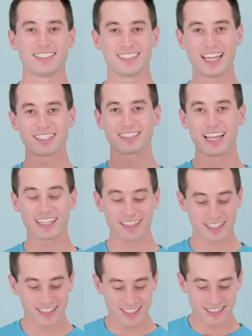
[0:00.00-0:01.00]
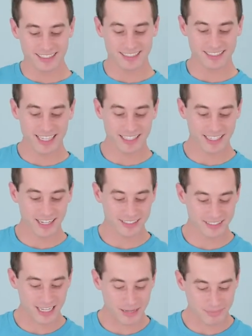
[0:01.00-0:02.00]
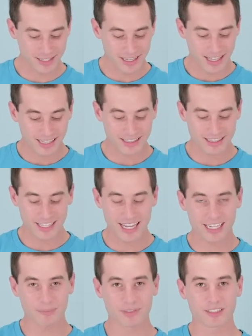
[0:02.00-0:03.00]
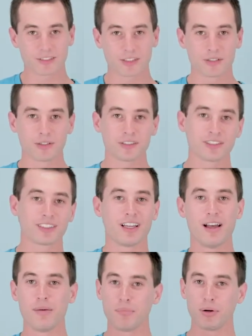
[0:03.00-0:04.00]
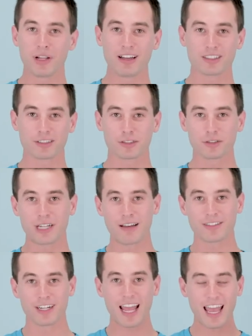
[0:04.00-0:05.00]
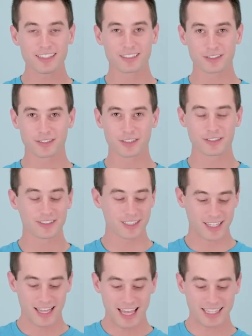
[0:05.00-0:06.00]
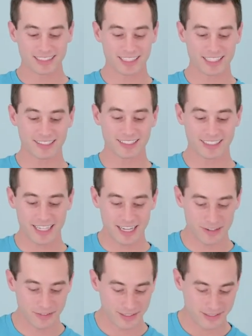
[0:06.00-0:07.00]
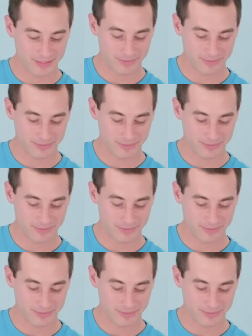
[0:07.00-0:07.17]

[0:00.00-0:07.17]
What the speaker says: Take your deck lid, set it on top, line up your screw holes, pull out your screwdriver and your screws, and secure it down.